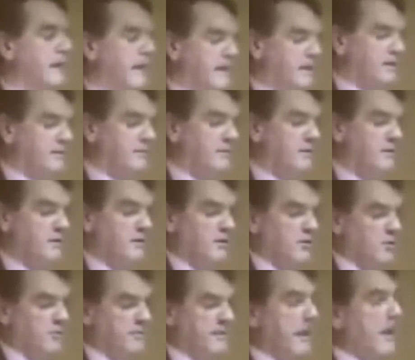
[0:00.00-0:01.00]
B. Cunningham,
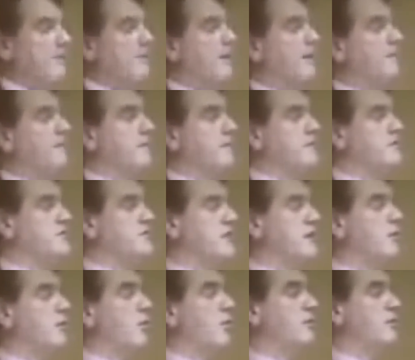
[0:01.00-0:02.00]
who became our first
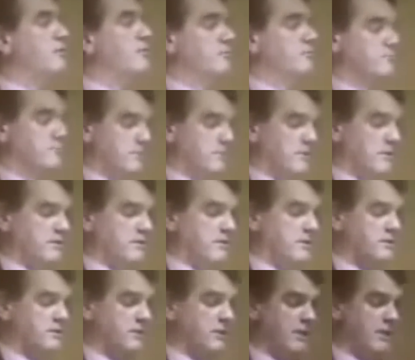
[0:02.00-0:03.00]
Sea Lord
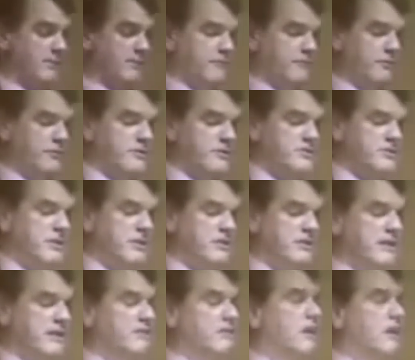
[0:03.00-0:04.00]
the year before this. He
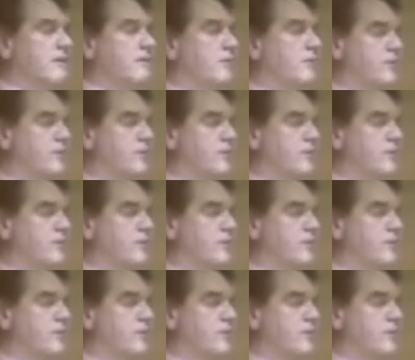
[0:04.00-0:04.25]
attended,